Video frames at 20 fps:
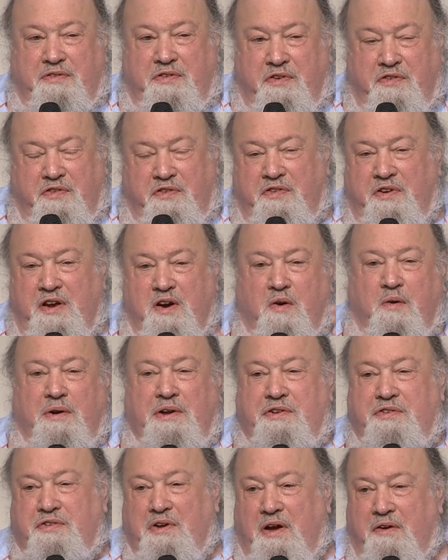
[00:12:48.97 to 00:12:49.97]
a
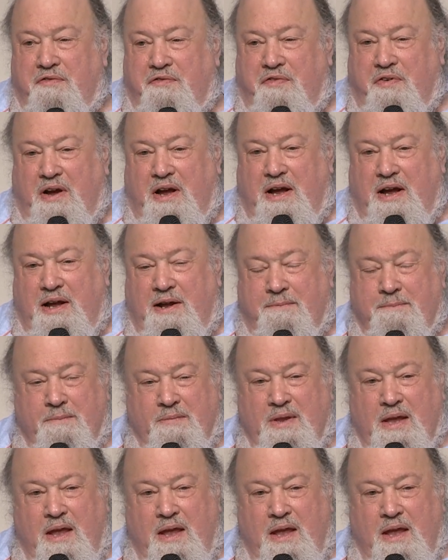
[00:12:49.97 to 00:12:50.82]
series of,